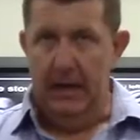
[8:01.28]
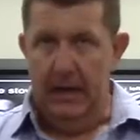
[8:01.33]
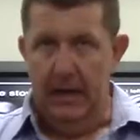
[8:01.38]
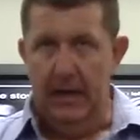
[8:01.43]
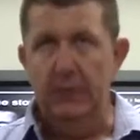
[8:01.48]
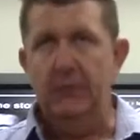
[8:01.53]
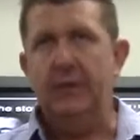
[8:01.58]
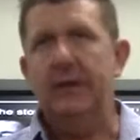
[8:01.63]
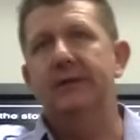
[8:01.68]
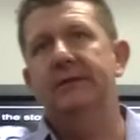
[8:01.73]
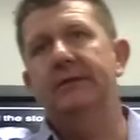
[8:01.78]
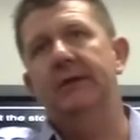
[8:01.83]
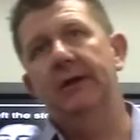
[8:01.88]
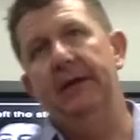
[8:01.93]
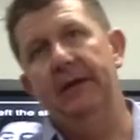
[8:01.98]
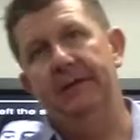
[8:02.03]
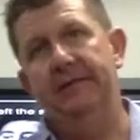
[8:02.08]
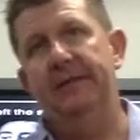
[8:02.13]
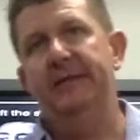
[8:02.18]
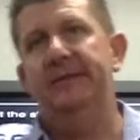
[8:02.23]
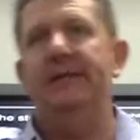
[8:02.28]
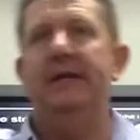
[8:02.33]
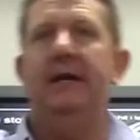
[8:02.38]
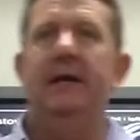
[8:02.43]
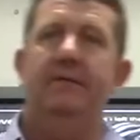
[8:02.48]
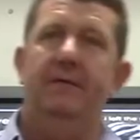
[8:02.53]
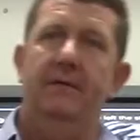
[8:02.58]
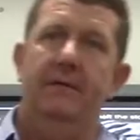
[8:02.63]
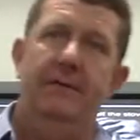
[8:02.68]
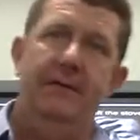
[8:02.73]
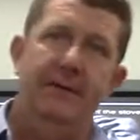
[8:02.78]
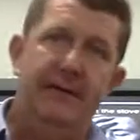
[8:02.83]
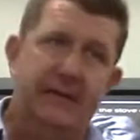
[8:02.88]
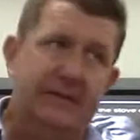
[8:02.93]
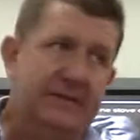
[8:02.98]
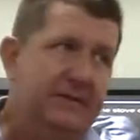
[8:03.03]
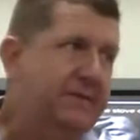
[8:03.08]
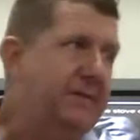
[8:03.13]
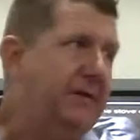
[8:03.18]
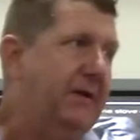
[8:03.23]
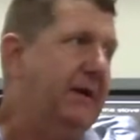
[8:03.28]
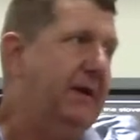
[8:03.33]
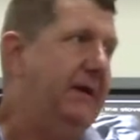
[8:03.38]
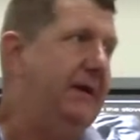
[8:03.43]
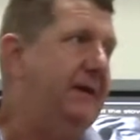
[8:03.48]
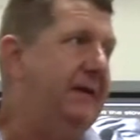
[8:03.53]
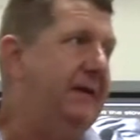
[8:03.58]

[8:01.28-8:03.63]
okay, so I left the stove on, that's fine.